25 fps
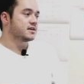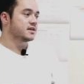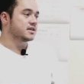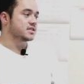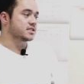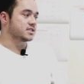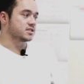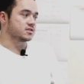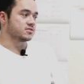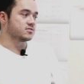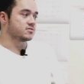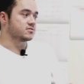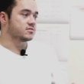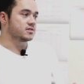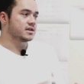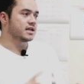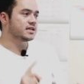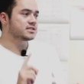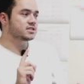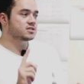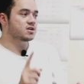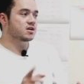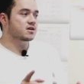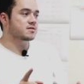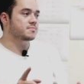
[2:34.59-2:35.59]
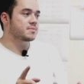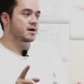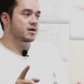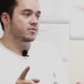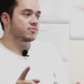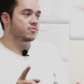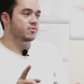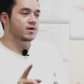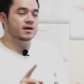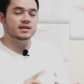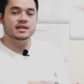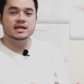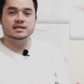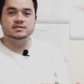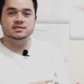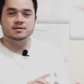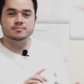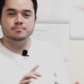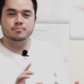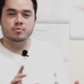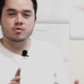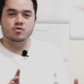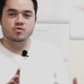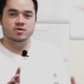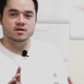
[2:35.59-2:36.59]
So let's talk about why that's
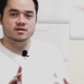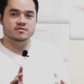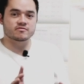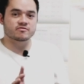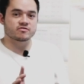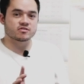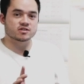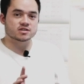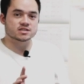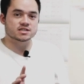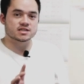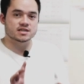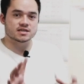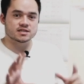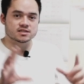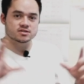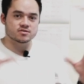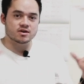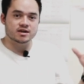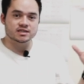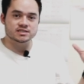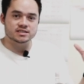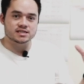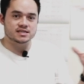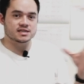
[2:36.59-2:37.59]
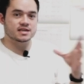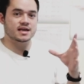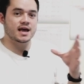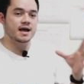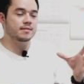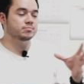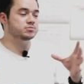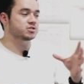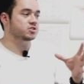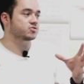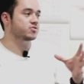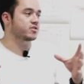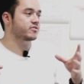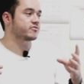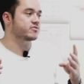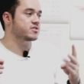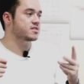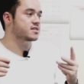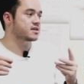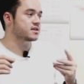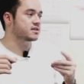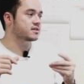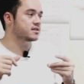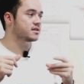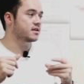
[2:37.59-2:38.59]
important, firstly, to actually capture
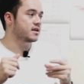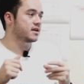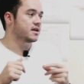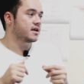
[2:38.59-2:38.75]
everything.